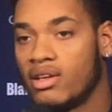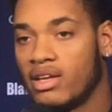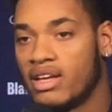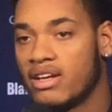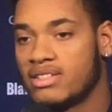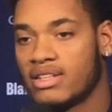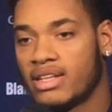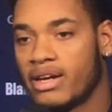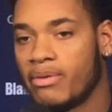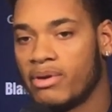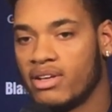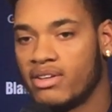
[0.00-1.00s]
He goes out
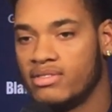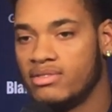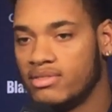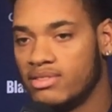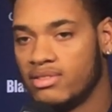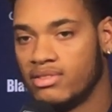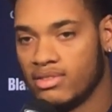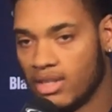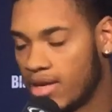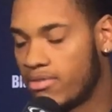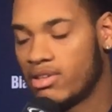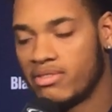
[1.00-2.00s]
there with a
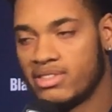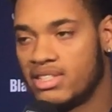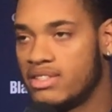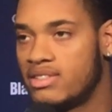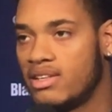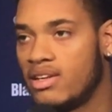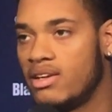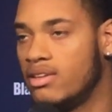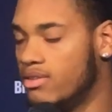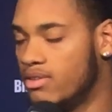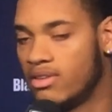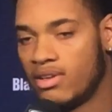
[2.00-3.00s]
level of intensity.
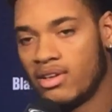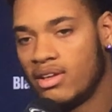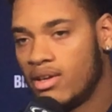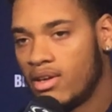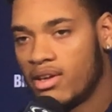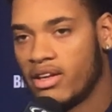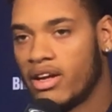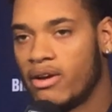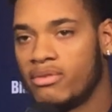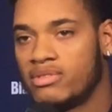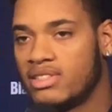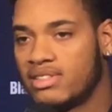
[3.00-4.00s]
And, you
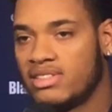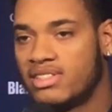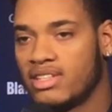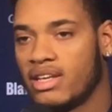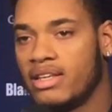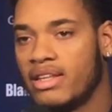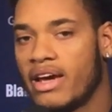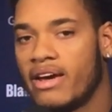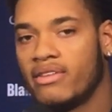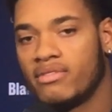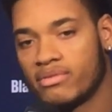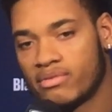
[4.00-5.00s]
know, just sustain saying
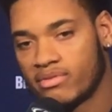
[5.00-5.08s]
that